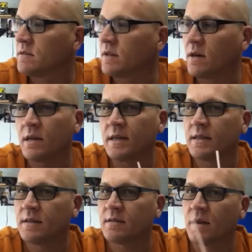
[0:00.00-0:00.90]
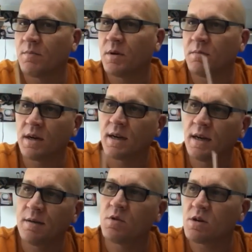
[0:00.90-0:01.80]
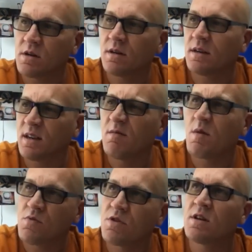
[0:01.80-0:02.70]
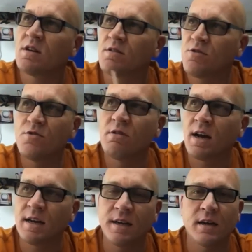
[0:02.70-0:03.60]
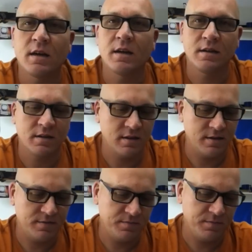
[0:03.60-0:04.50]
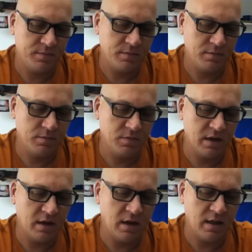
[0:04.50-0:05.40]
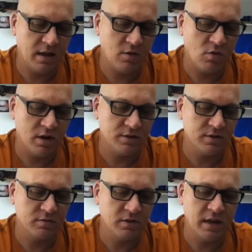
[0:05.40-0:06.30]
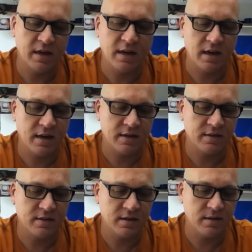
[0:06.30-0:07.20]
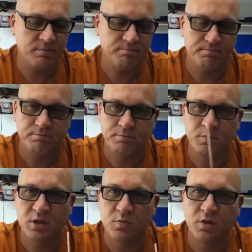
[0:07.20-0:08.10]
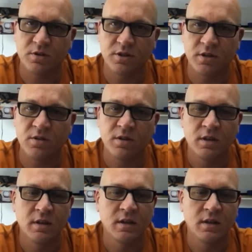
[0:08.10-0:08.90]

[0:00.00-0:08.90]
So now I need to step up my game and come up with another new idea. But I like watching. We had a guy at Pittsburgh show.